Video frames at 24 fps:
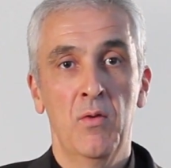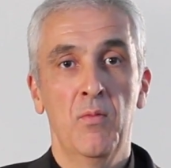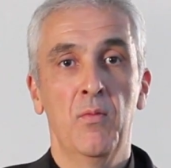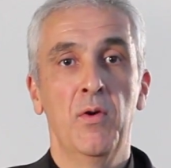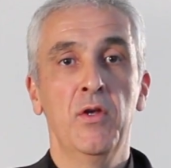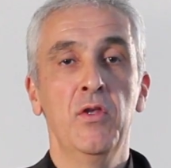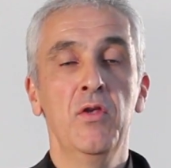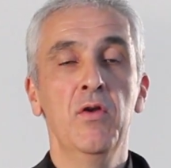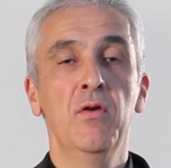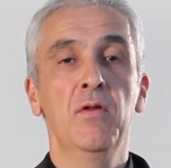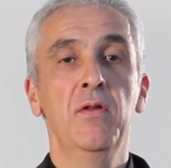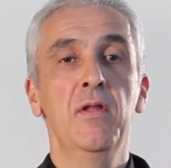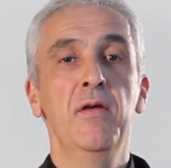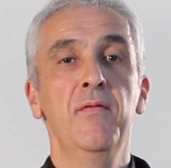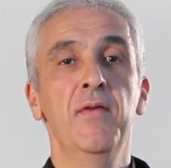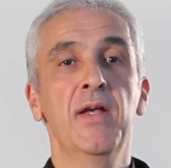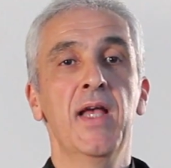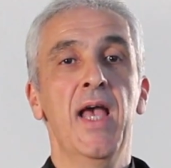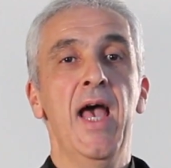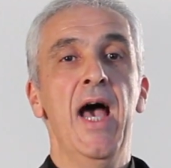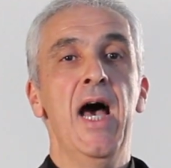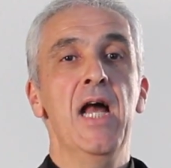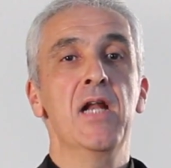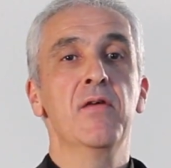When you're
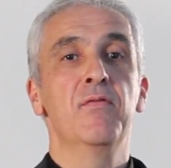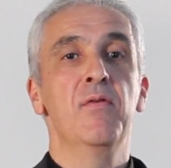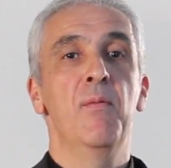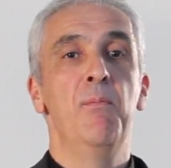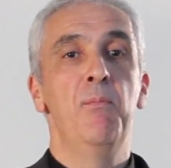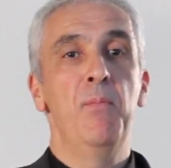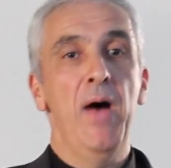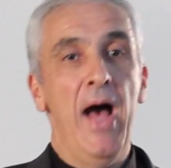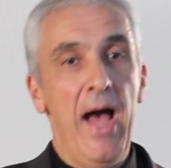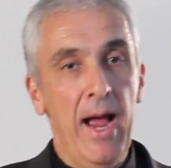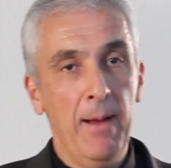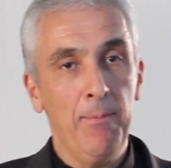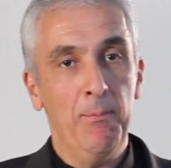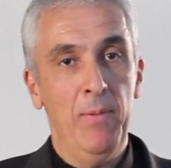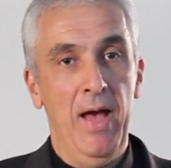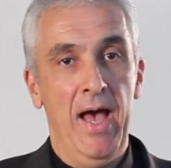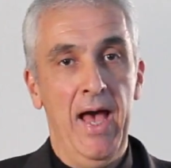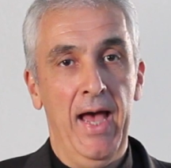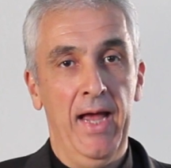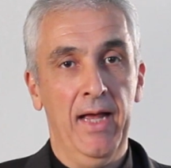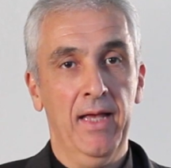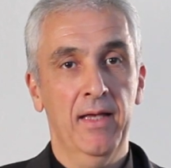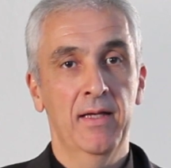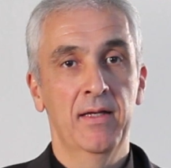living out of a
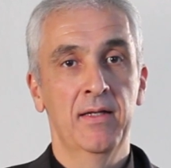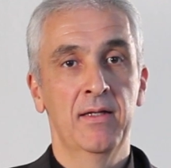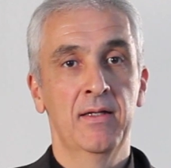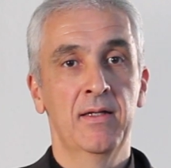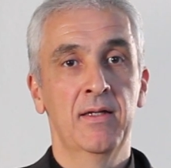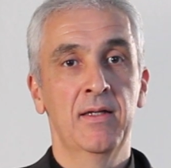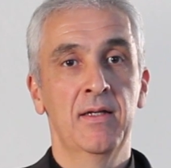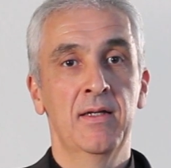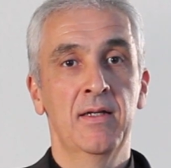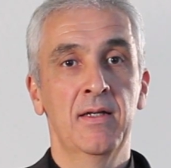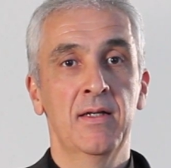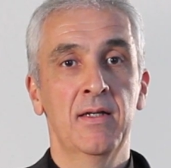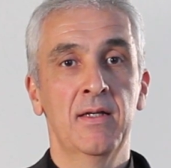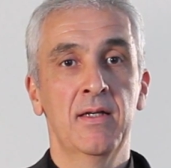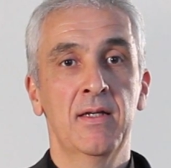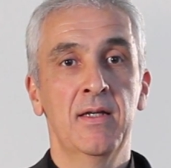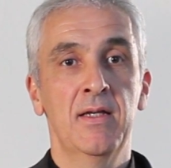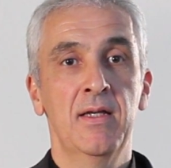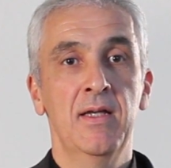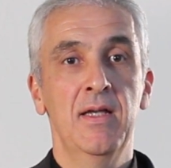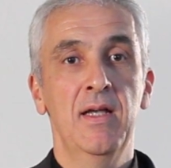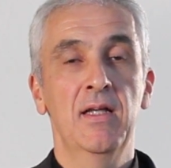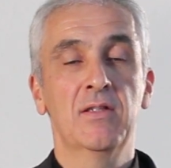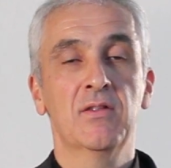backpack,
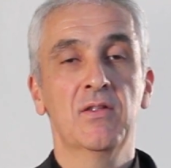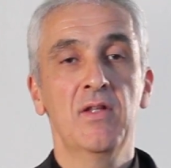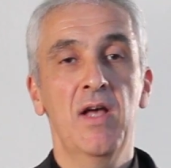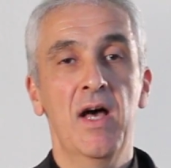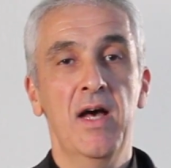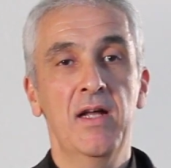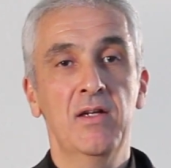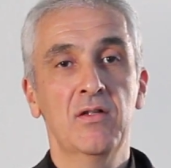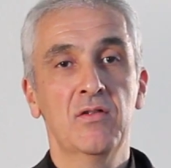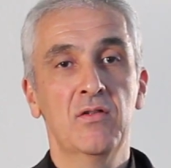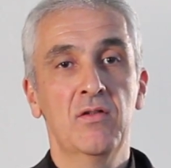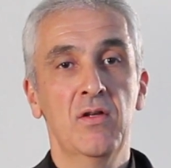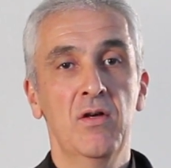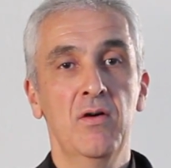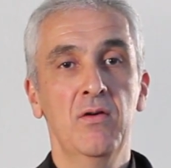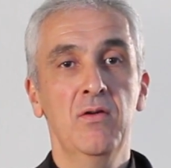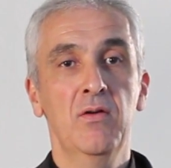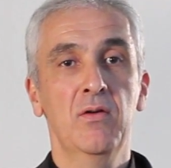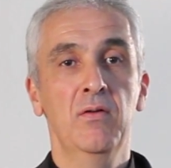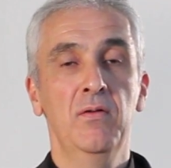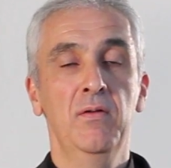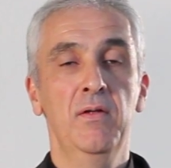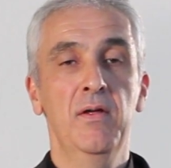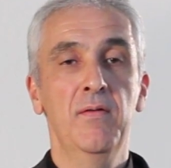it's not as though
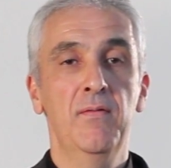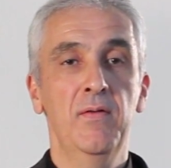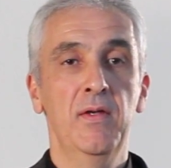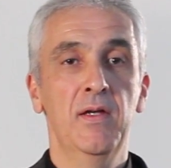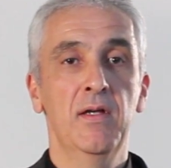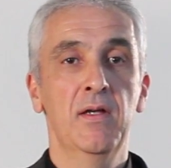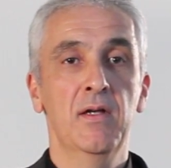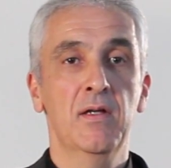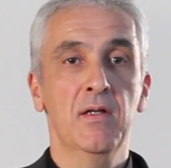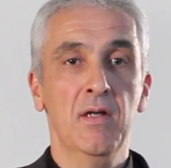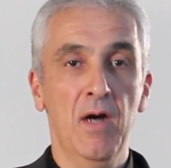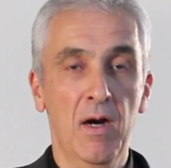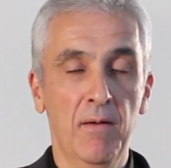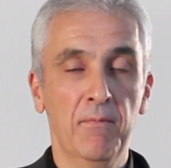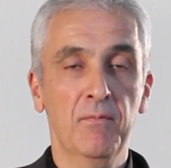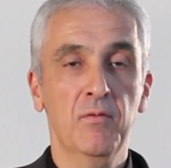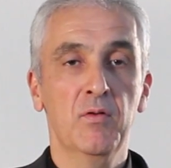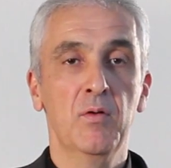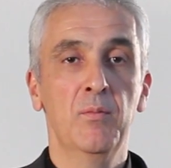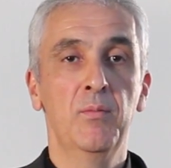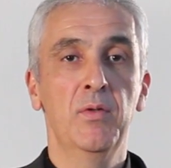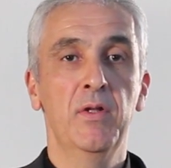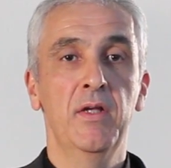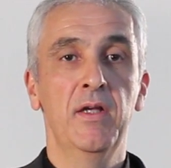you're living
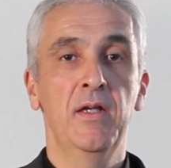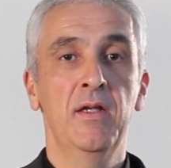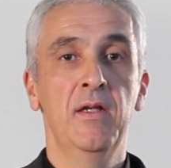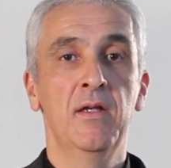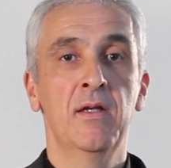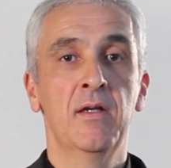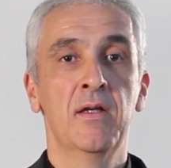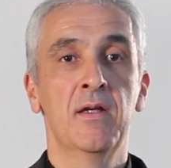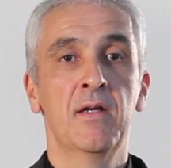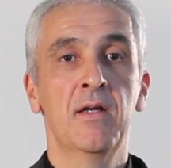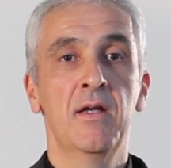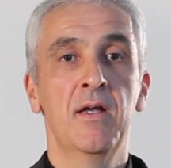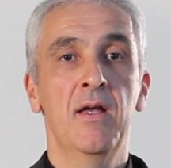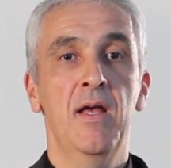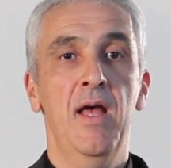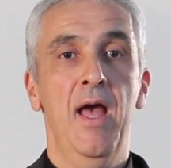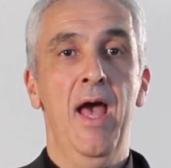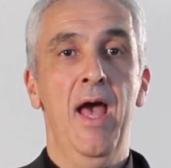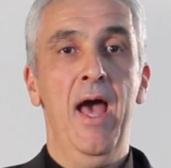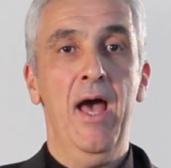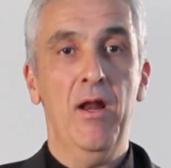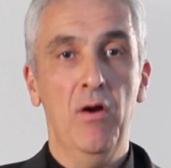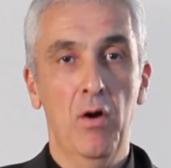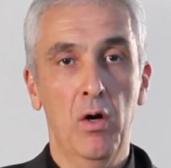comfortably
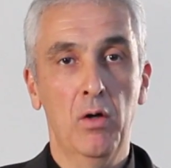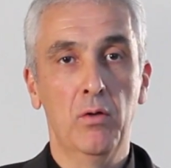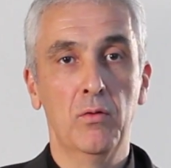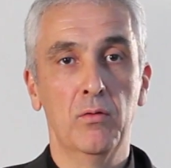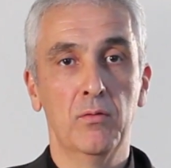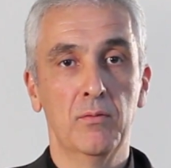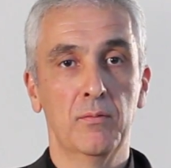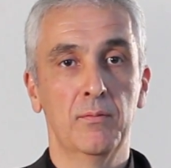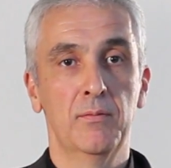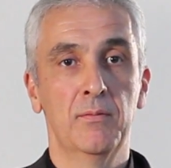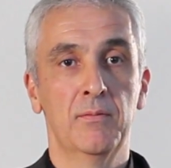at home.